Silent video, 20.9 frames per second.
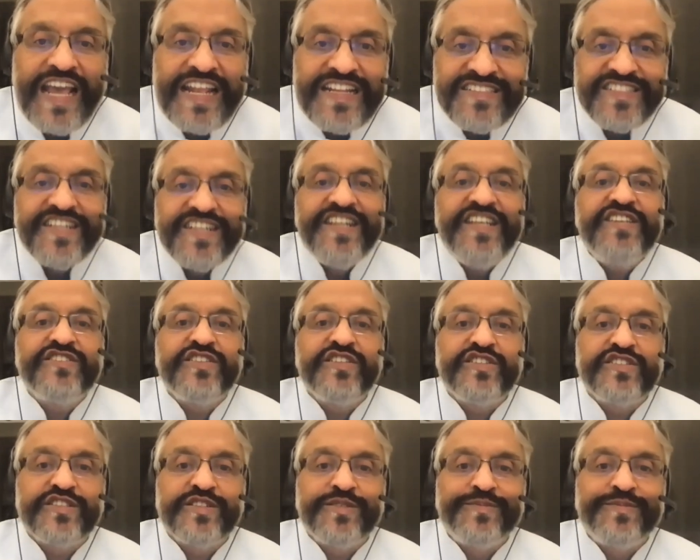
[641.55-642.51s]
NCD
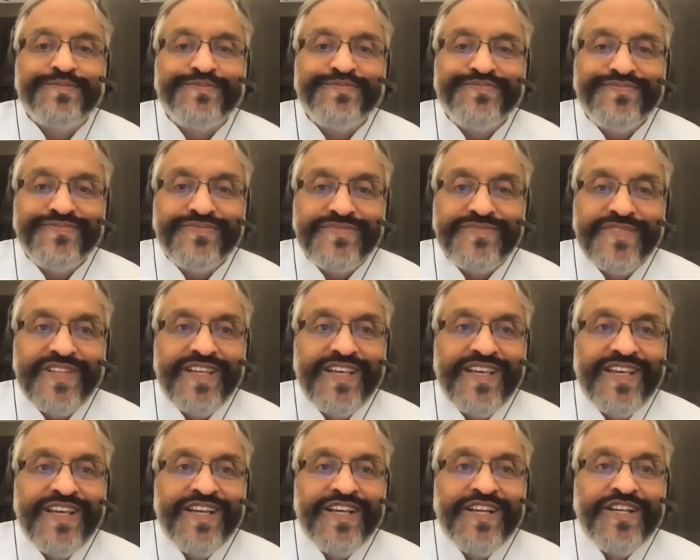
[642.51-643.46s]
system.
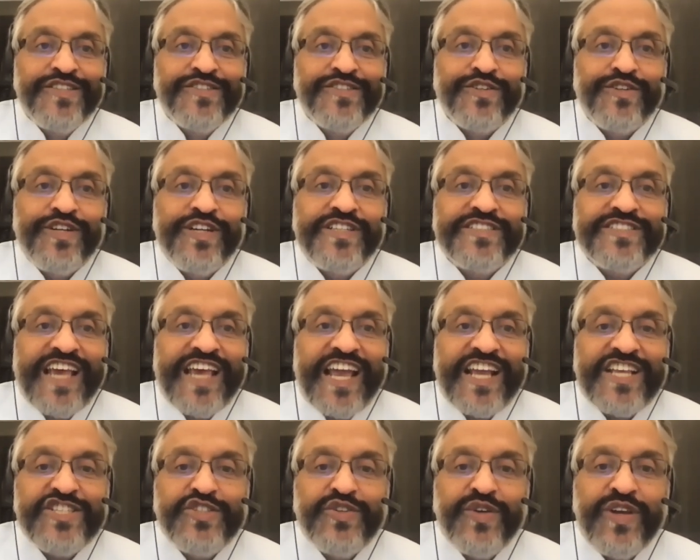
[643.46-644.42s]
So it's
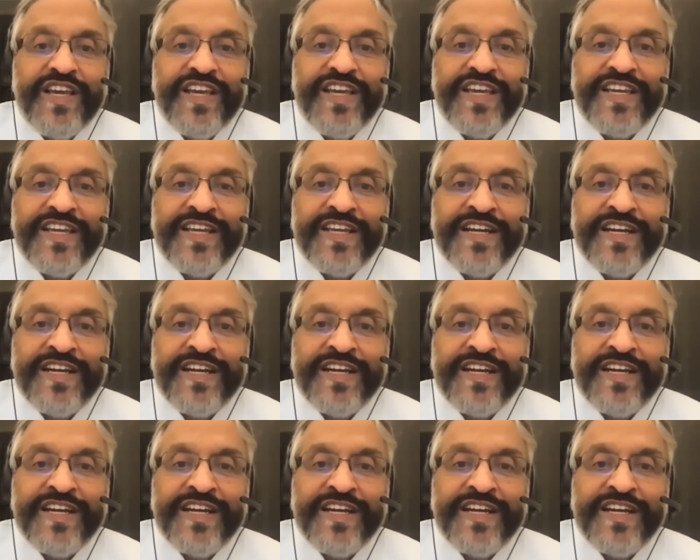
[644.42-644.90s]
actually